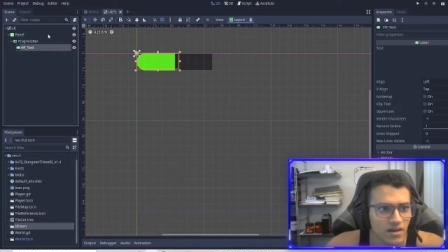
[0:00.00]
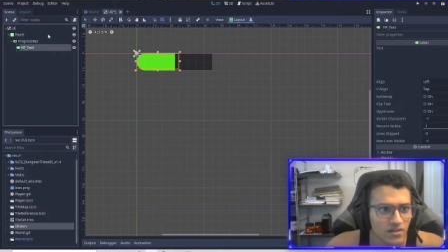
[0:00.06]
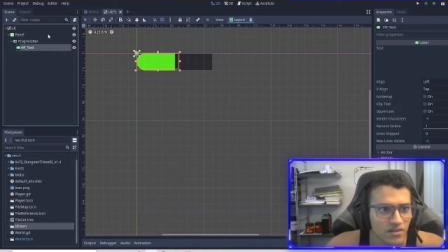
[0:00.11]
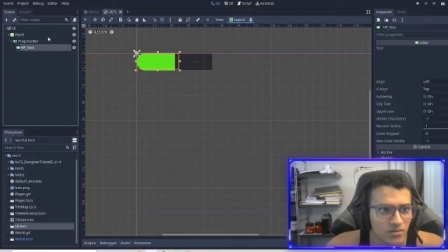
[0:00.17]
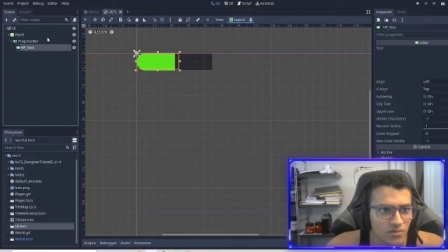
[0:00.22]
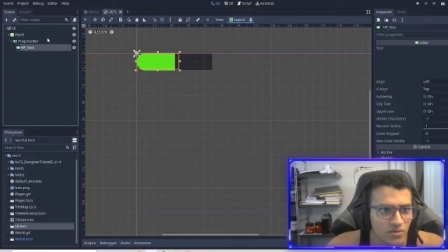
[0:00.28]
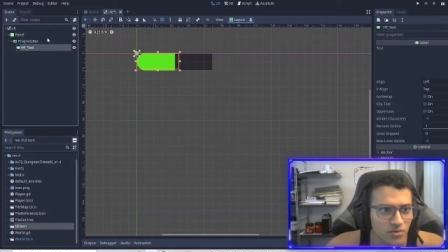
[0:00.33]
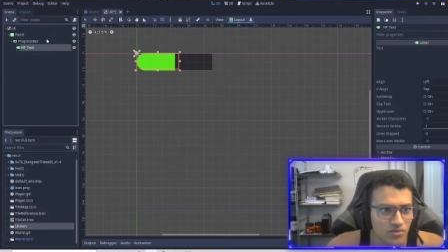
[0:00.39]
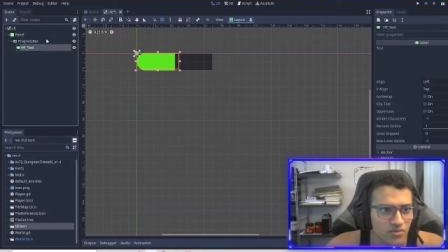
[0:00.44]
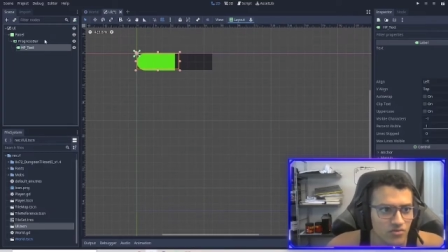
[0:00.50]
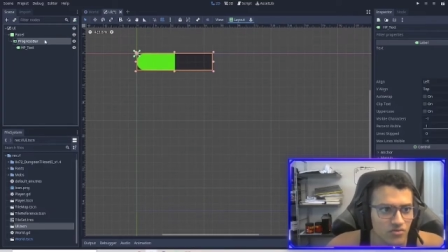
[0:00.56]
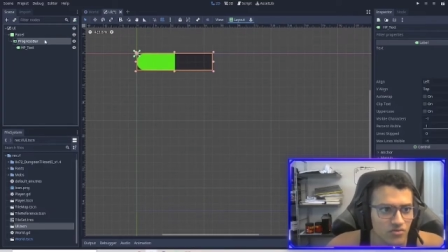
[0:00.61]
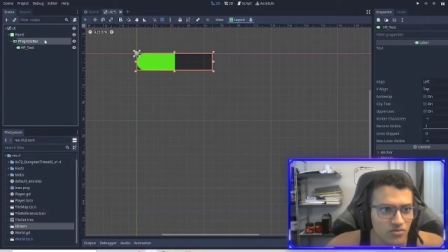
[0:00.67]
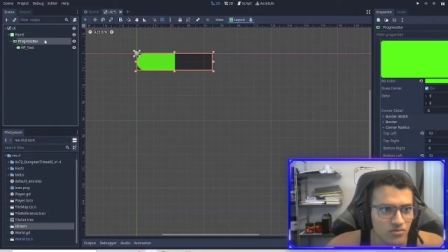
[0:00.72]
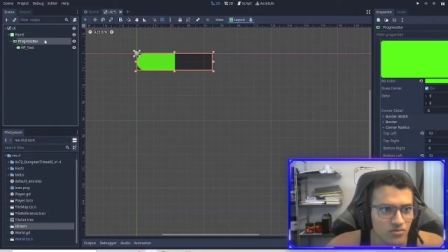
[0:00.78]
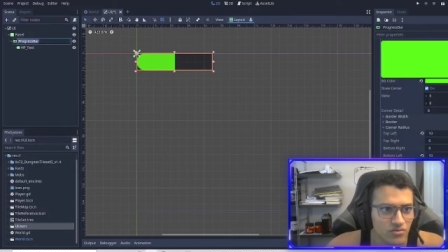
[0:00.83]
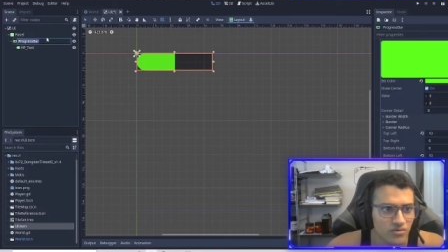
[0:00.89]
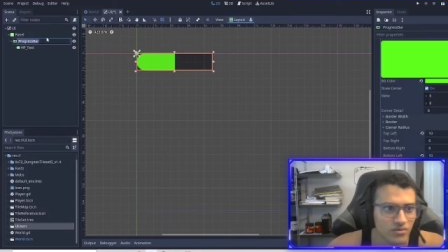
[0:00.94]
And then we're going
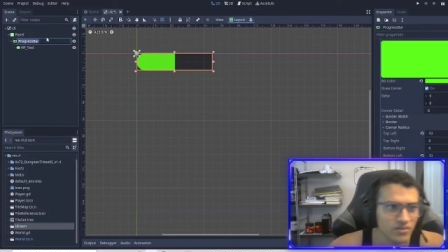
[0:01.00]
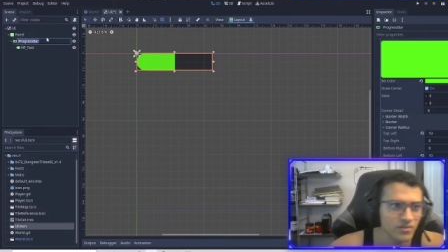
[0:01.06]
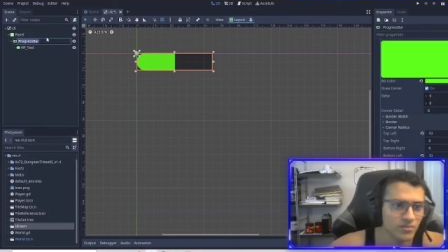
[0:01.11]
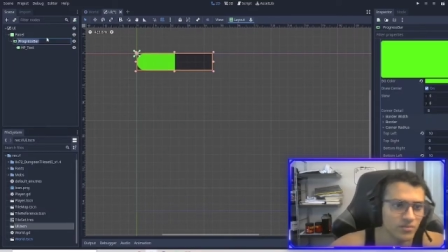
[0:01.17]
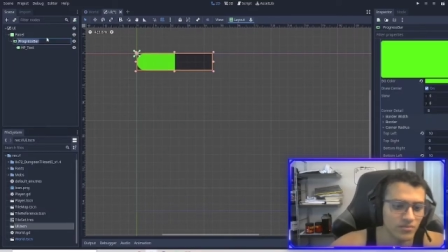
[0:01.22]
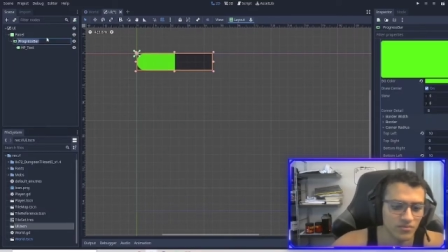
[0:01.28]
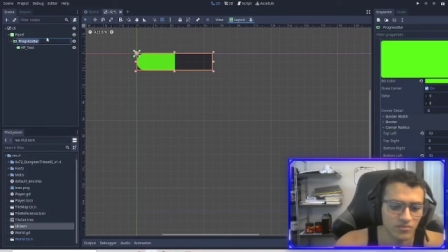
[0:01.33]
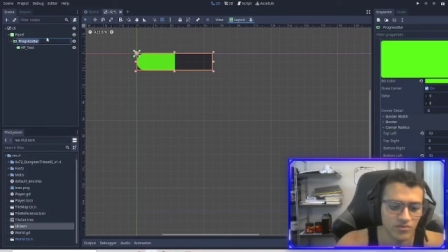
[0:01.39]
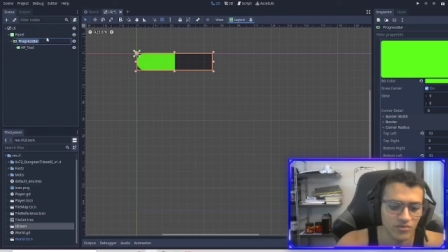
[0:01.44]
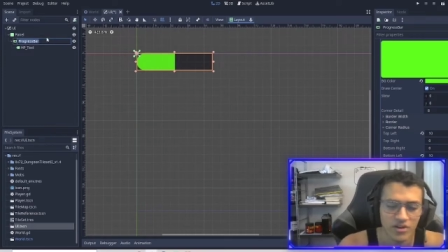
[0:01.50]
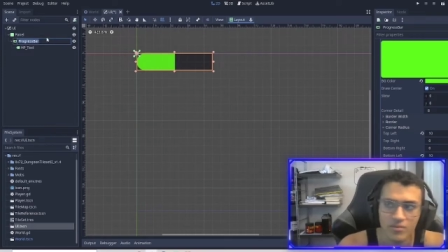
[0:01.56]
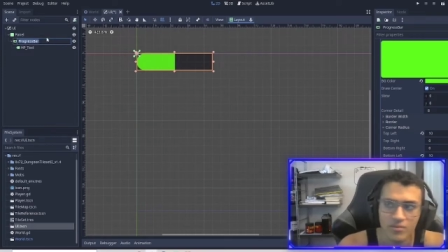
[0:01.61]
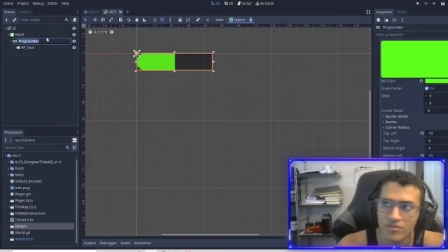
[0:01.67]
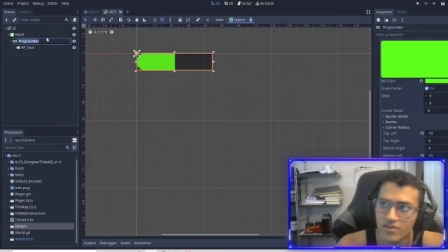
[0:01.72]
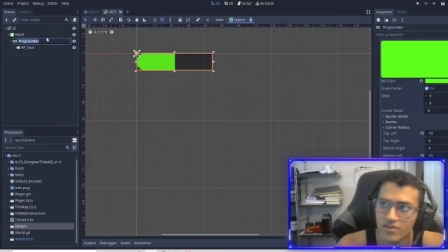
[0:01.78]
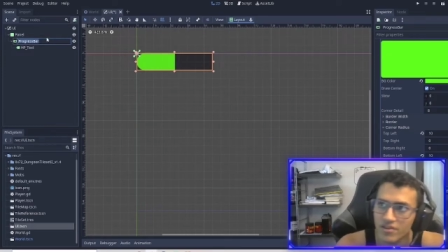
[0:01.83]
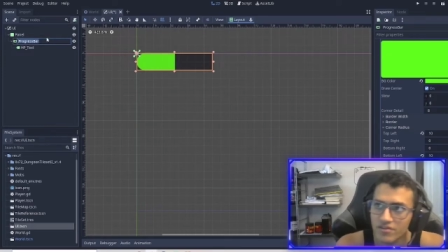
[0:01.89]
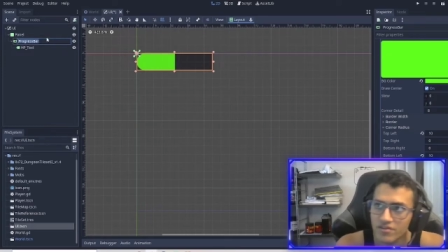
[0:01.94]
to
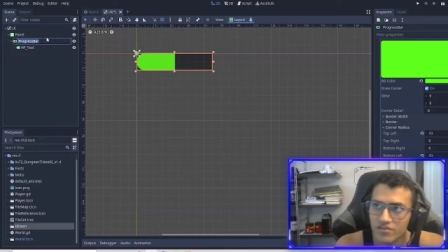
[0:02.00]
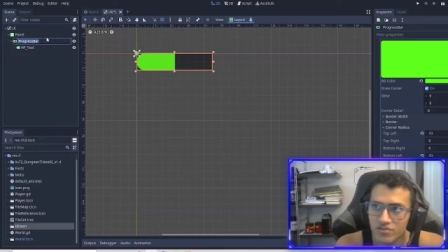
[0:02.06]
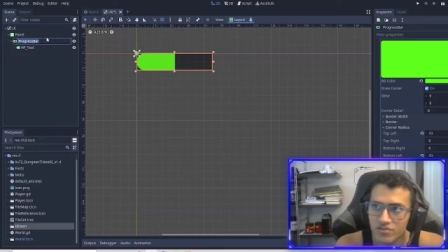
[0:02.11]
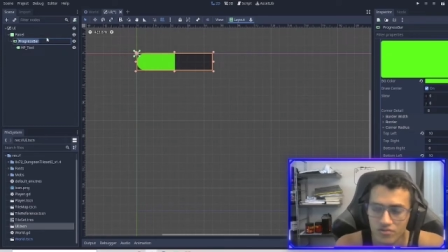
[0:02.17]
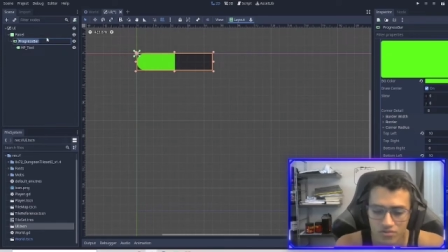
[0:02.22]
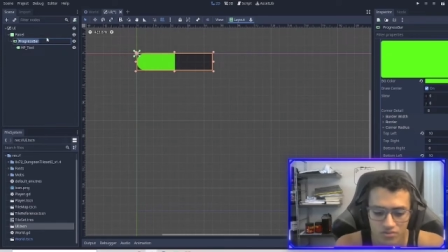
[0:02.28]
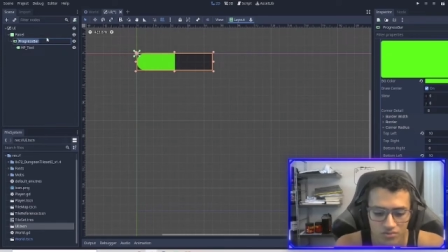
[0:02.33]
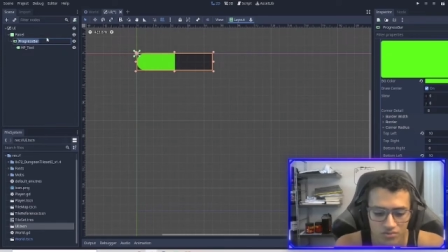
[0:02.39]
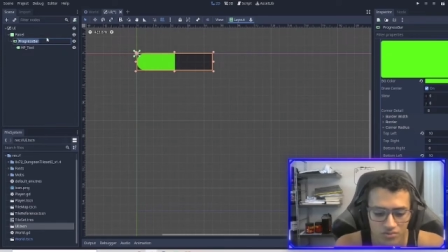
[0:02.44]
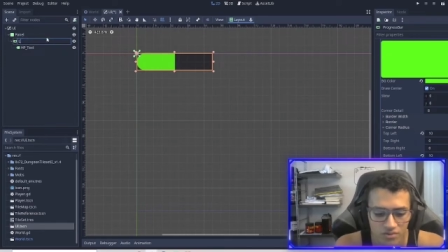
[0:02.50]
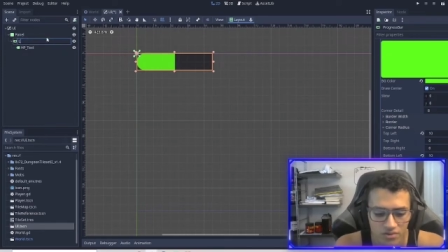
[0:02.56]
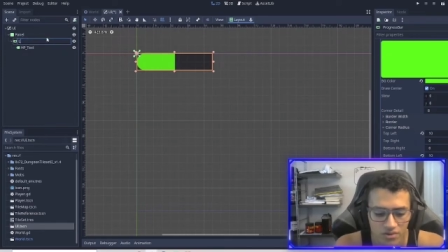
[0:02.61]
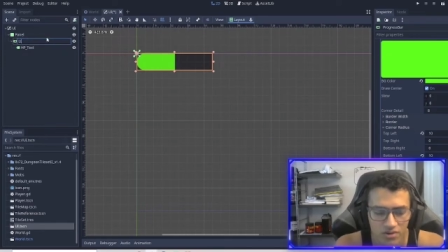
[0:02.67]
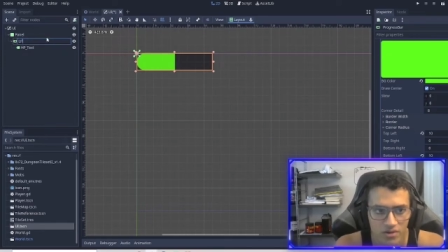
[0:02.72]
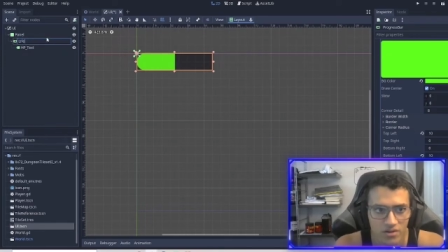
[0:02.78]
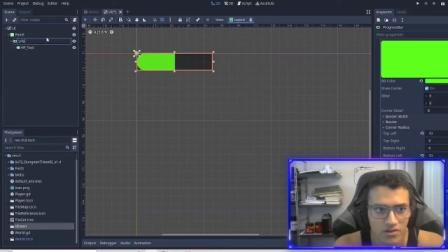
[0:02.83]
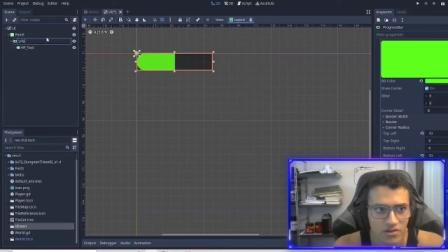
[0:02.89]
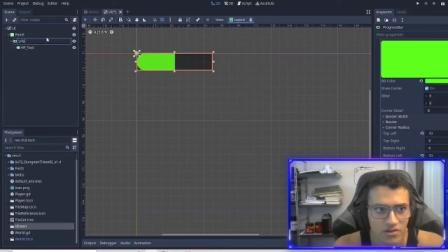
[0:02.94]
rename this to
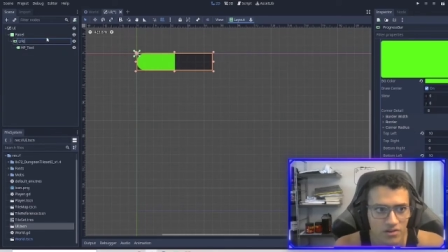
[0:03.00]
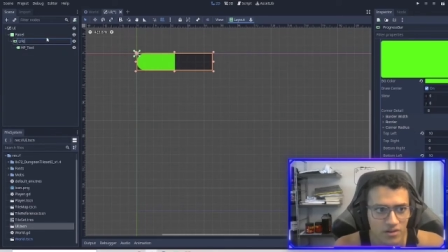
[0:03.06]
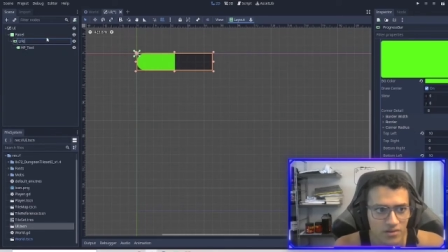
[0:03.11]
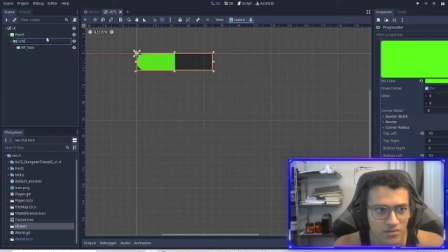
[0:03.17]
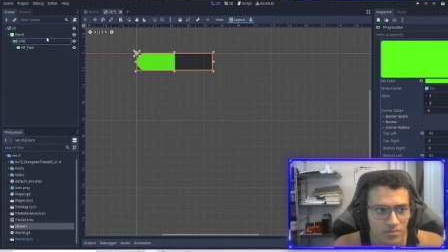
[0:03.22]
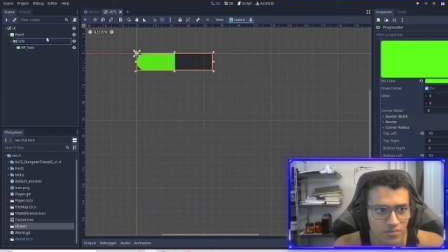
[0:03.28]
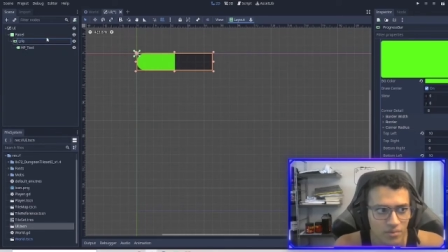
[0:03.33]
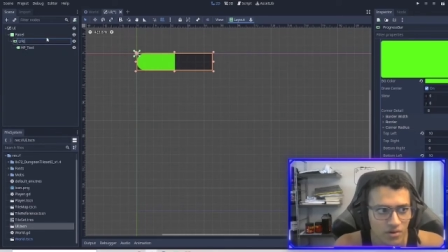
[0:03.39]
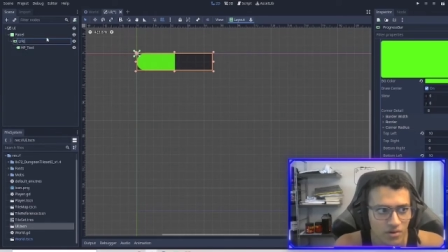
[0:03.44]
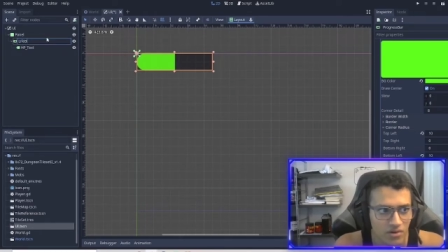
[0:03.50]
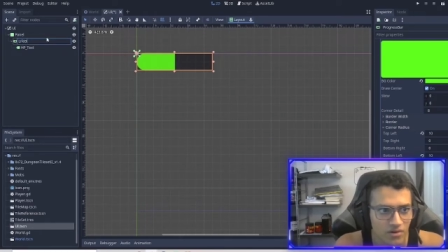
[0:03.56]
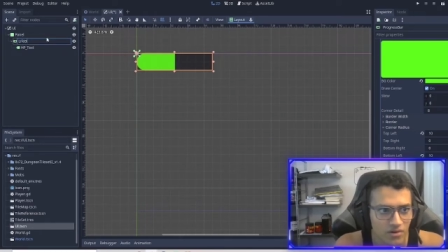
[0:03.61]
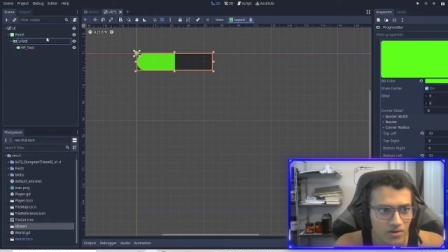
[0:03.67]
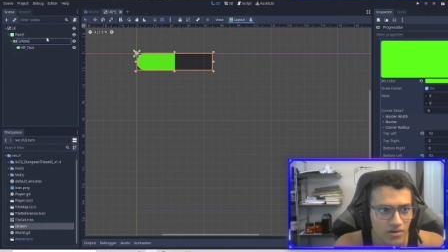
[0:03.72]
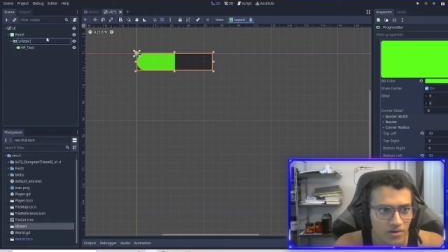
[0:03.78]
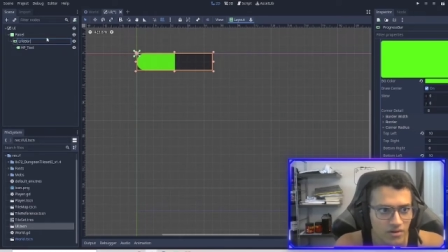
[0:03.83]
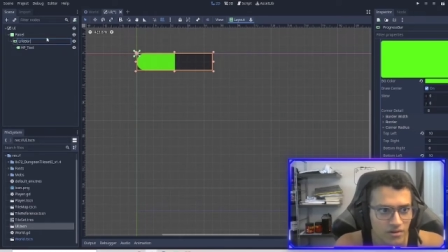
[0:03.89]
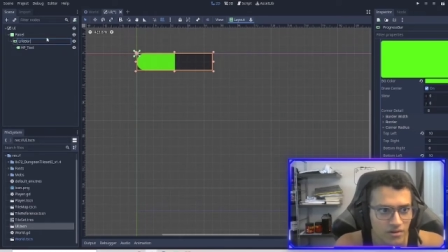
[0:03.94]
life
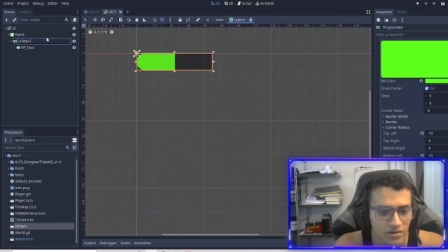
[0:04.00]
bar